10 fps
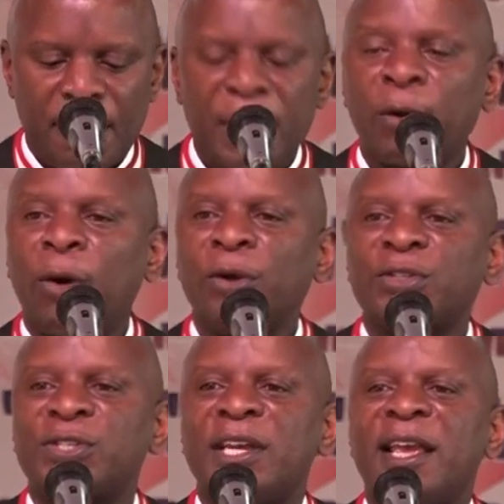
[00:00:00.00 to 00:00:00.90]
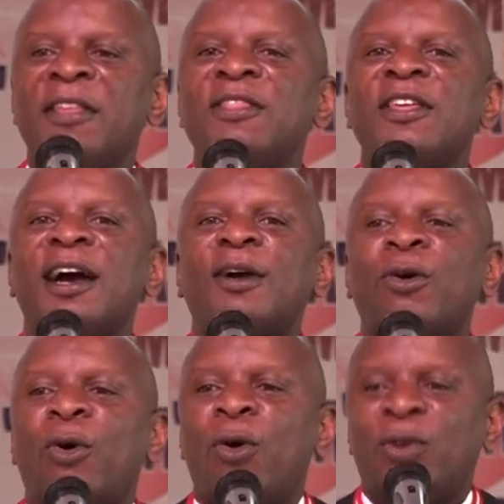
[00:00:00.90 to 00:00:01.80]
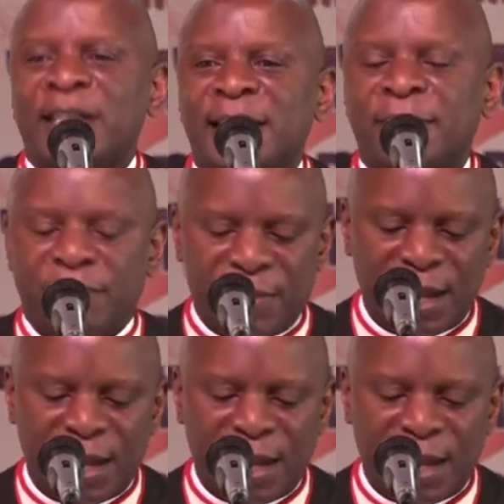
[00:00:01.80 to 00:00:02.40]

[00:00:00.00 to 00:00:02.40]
Because in their calling,